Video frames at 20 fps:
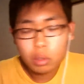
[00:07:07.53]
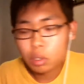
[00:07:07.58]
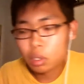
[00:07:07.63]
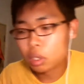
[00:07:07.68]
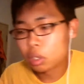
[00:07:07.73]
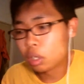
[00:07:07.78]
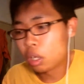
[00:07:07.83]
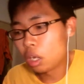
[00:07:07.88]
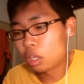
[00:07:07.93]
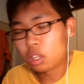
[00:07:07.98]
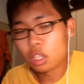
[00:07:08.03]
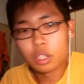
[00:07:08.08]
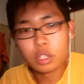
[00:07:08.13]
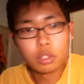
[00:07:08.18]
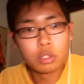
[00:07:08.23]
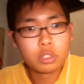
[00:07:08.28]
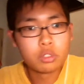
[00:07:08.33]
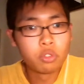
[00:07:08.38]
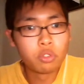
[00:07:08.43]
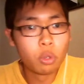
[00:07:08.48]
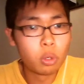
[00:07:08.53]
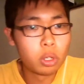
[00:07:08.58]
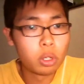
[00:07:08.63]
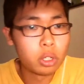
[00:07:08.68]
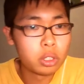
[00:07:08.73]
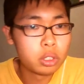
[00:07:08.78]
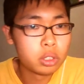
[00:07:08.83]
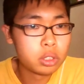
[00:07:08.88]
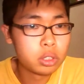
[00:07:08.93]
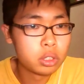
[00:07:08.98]
The cloth I use
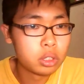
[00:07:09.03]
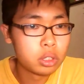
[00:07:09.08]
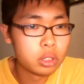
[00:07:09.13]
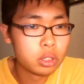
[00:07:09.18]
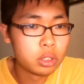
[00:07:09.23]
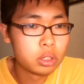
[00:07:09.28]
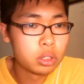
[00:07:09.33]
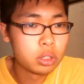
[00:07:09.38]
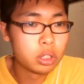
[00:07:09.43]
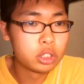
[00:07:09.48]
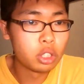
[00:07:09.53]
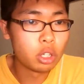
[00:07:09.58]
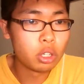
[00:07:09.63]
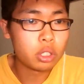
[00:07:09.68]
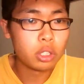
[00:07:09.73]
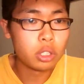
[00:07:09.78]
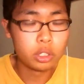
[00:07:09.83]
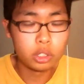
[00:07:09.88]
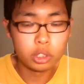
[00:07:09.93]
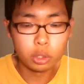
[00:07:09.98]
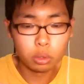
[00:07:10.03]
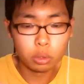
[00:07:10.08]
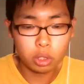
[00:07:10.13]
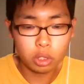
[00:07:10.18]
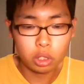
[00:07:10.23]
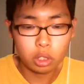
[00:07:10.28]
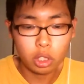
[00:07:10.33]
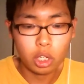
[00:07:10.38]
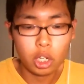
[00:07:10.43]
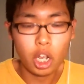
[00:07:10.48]
for Dark Knight Joker.
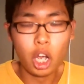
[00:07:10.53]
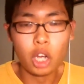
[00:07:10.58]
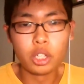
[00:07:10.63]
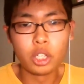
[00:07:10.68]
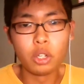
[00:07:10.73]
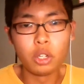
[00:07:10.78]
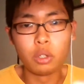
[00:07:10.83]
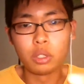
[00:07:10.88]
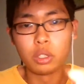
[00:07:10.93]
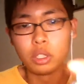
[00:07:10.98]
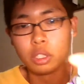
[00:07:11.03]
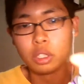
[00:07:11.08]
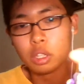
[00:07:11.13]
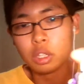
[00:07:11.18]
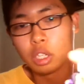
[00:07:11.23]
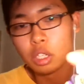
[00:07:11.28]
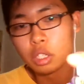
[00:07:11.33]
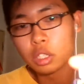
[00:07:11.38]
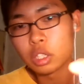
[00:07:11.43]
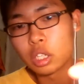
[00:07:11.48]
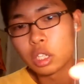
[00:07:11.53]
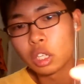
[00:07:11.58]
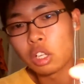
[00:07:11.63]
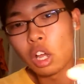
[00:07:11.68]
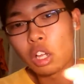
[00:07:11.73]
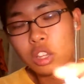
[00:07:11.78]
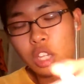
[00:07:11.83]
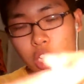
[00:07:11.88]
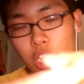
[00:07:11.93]
Oh no, the cloth I